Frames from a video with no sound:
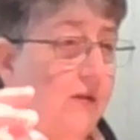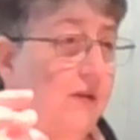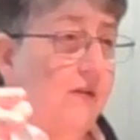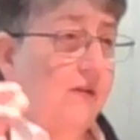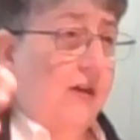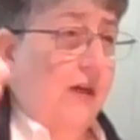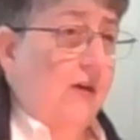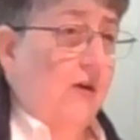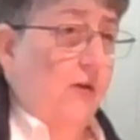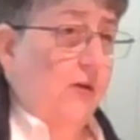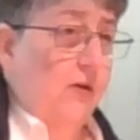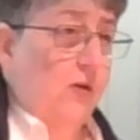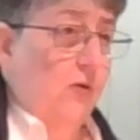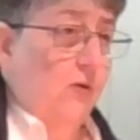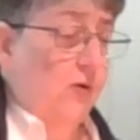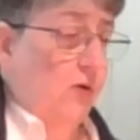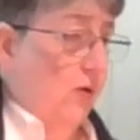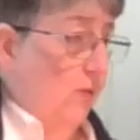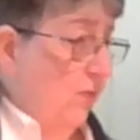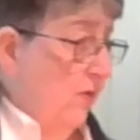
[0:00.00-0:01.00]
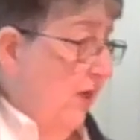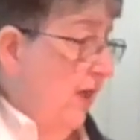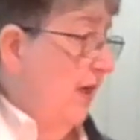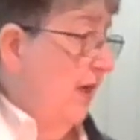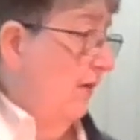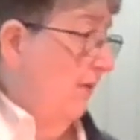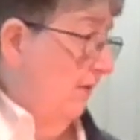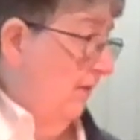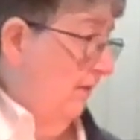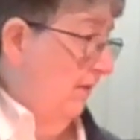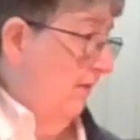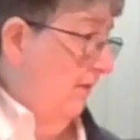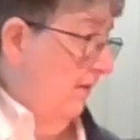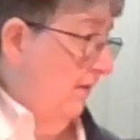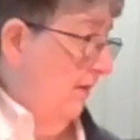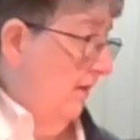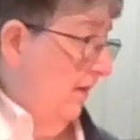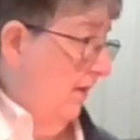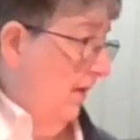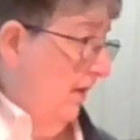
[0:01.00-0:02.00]
could take our YouTube channel
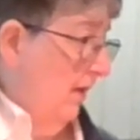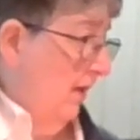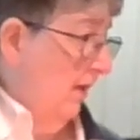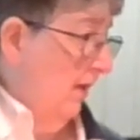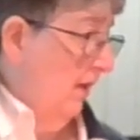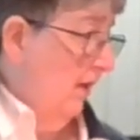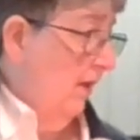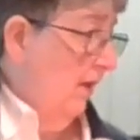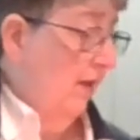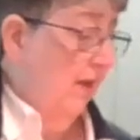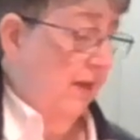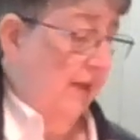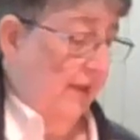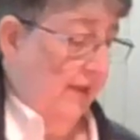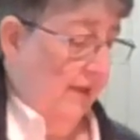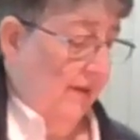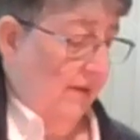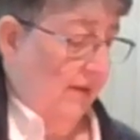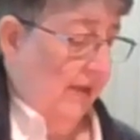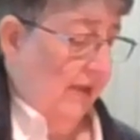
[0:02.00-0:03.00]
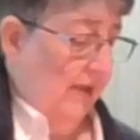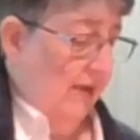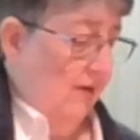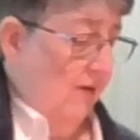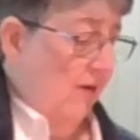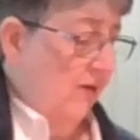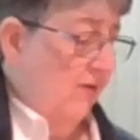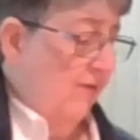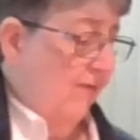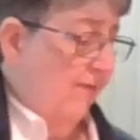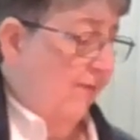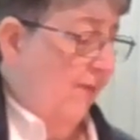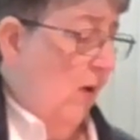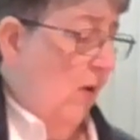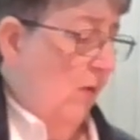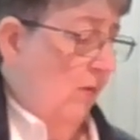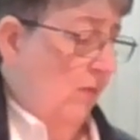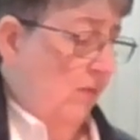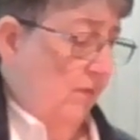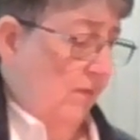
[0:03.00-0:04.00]
Get it on your
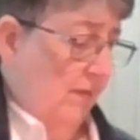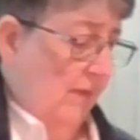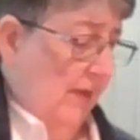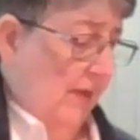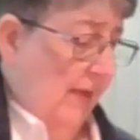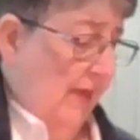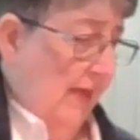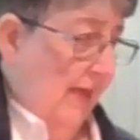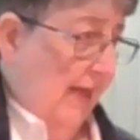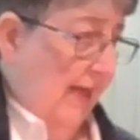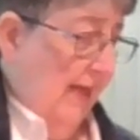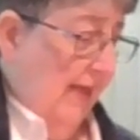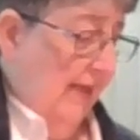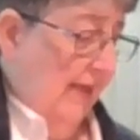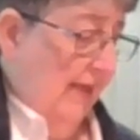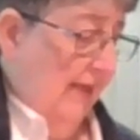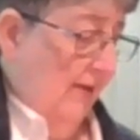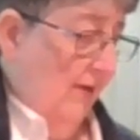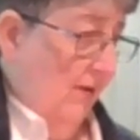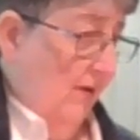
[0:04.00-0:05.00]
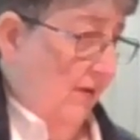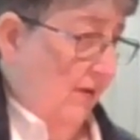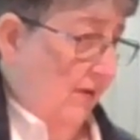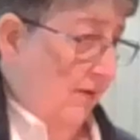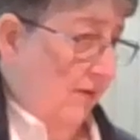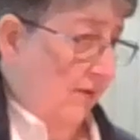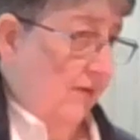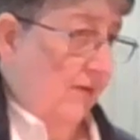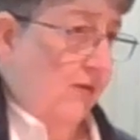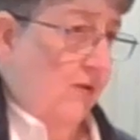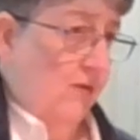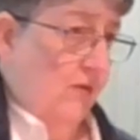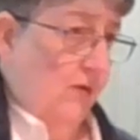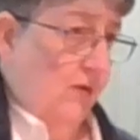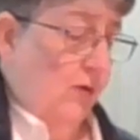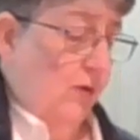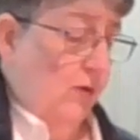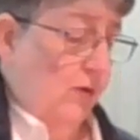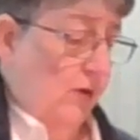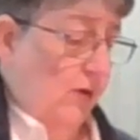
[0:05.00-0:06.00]
phone, on your
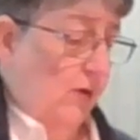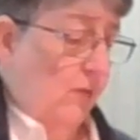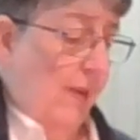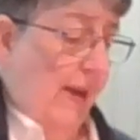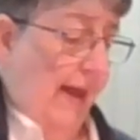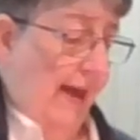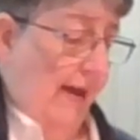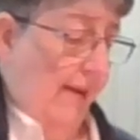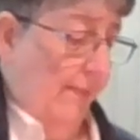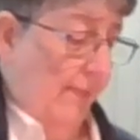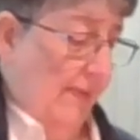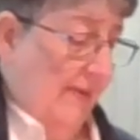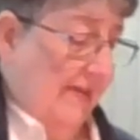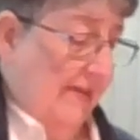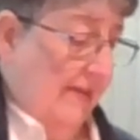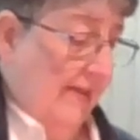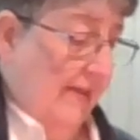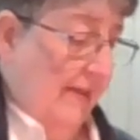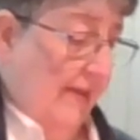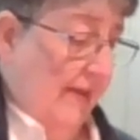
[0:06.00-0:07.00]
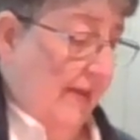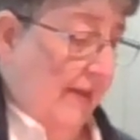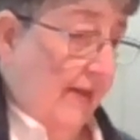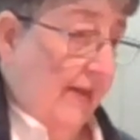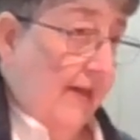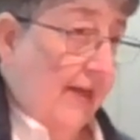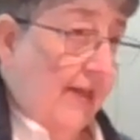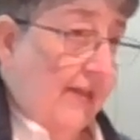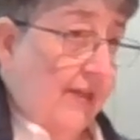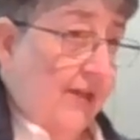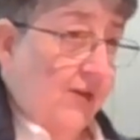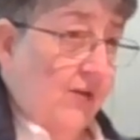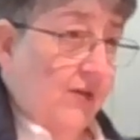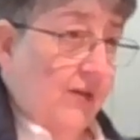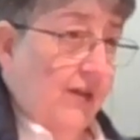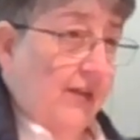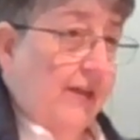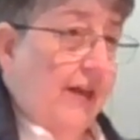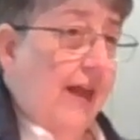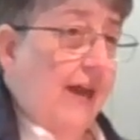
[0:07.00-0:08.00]
YouTube app, and then you
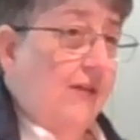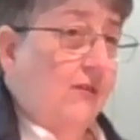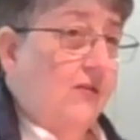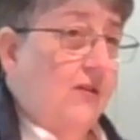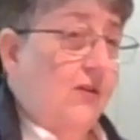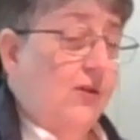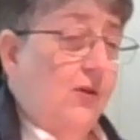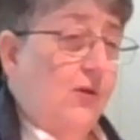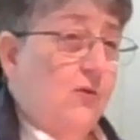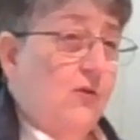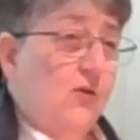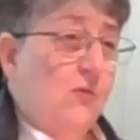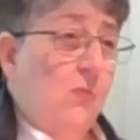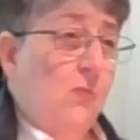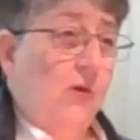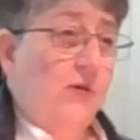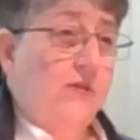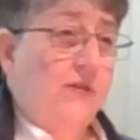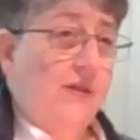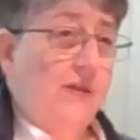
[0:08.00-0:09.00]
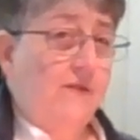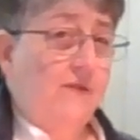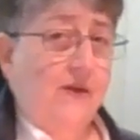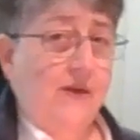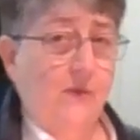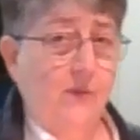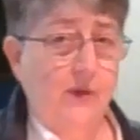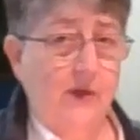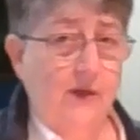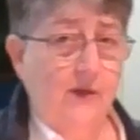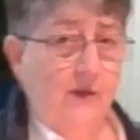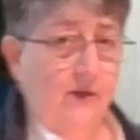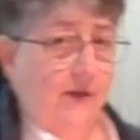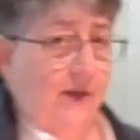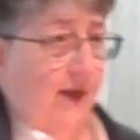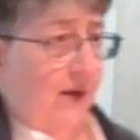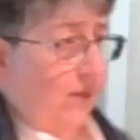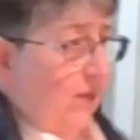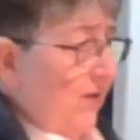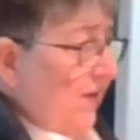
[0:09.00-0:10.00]
can cast it to your smart TV. We could do
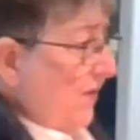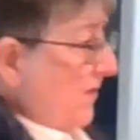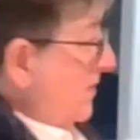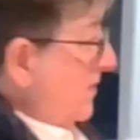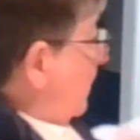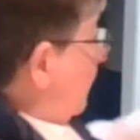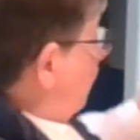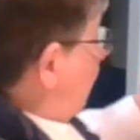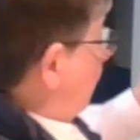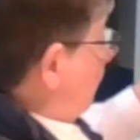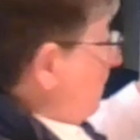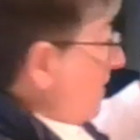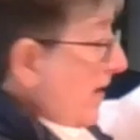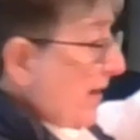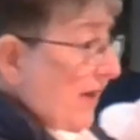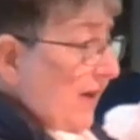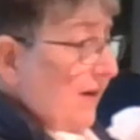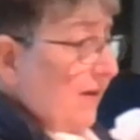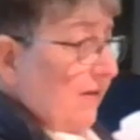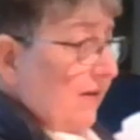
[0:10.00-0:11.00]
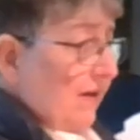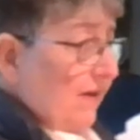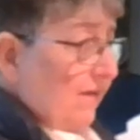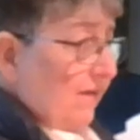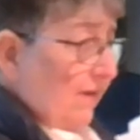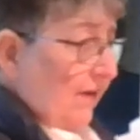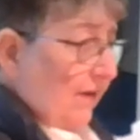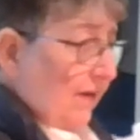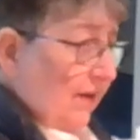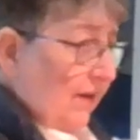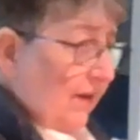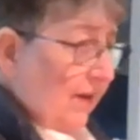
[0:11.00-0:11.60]
that with this TV right here even.